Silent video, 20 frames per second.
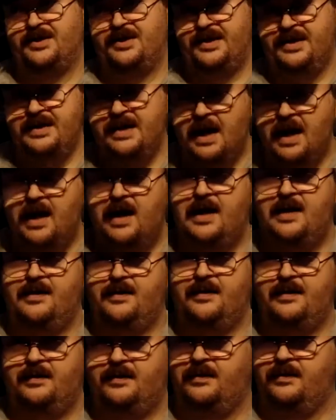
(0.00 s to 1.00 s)
not
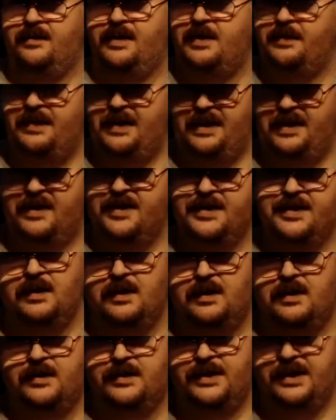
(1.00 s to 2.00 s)
the best
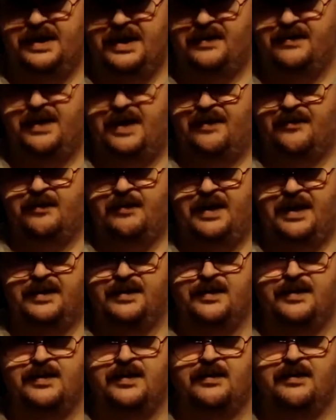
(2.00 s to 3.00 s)
to give
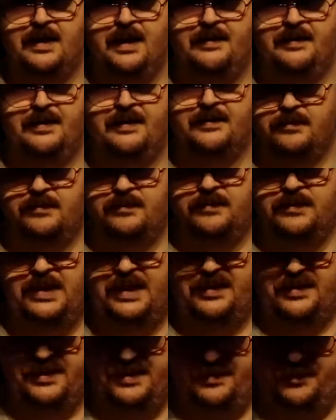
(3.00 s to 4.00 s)
ivermectin to a rabbit
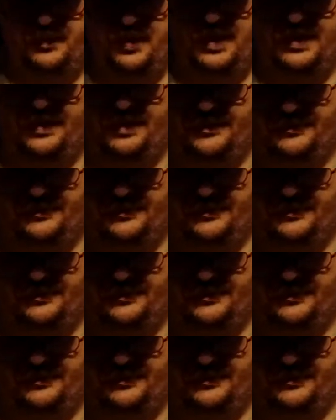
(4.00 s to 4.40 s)
that's pregnant.